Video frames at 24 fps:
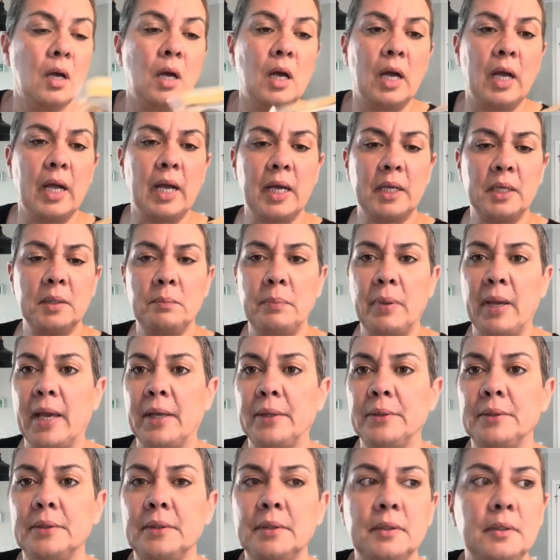I got a
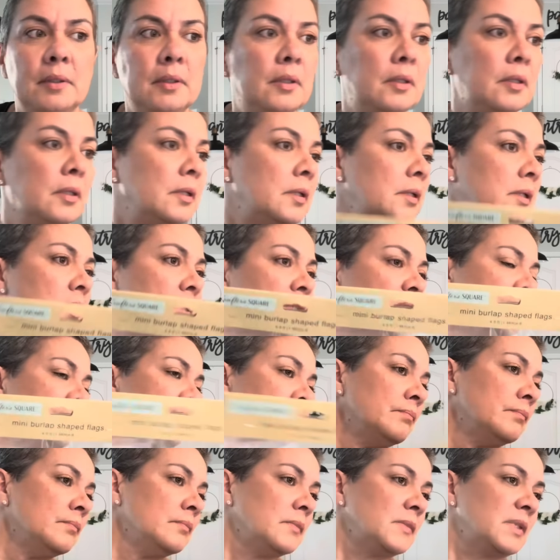banner,
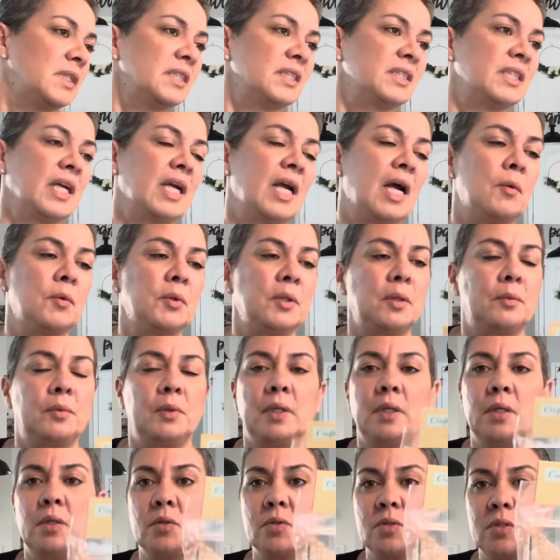because I got one
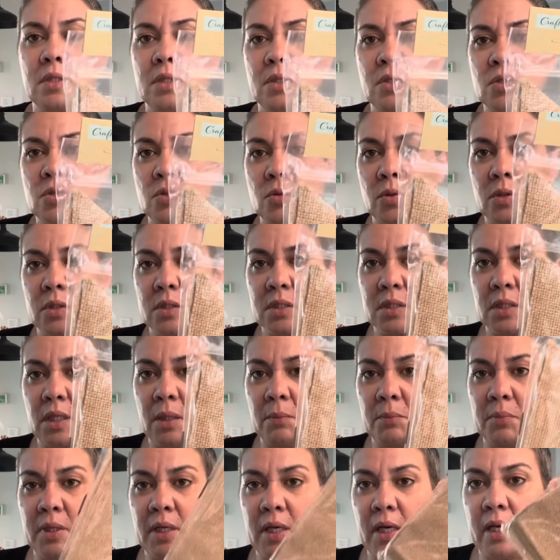already using Joel's name,
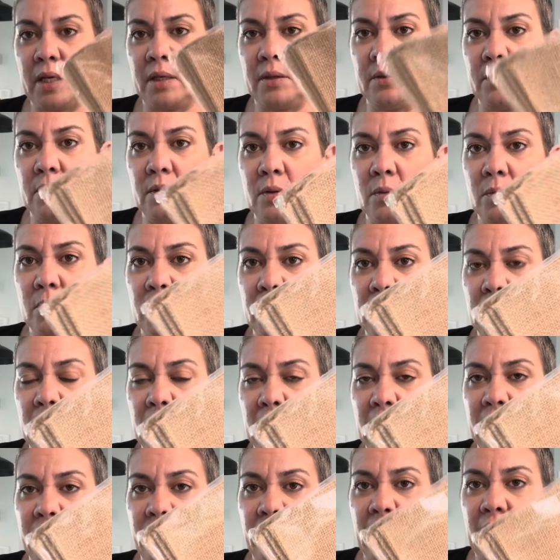but I got another one, like
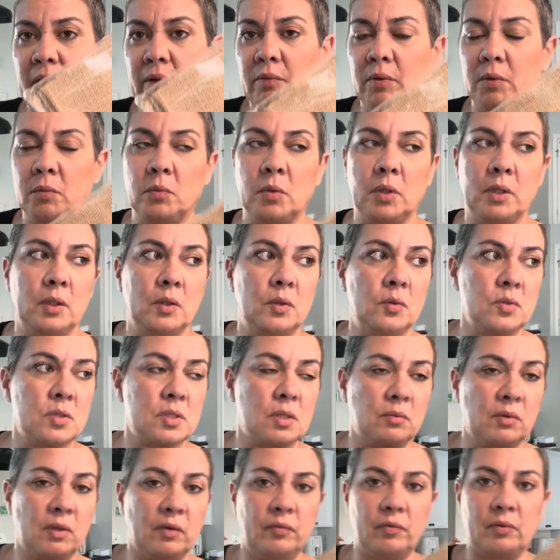if I ever wanna do
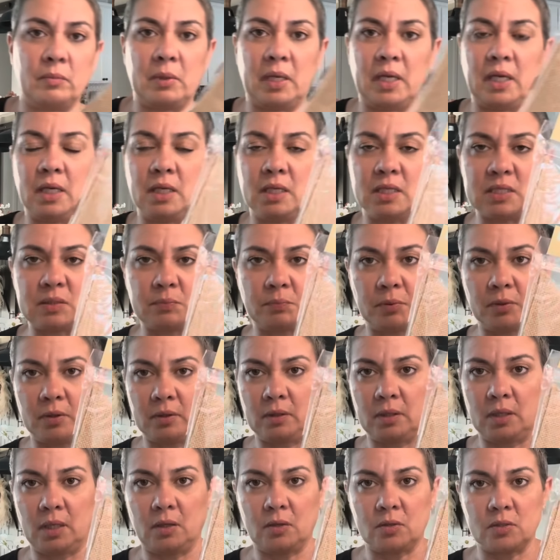something for my kid's
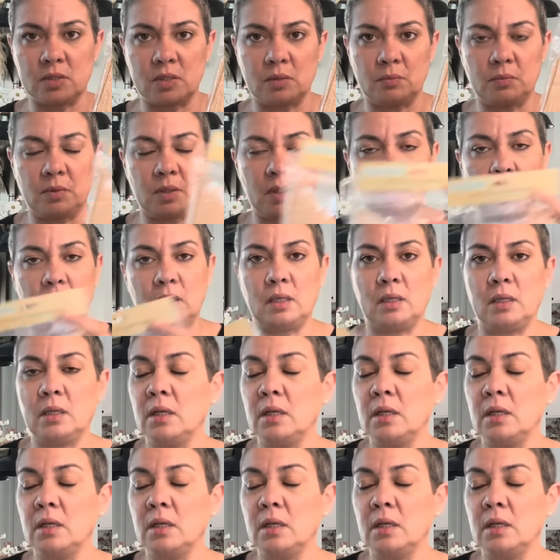birthday or something,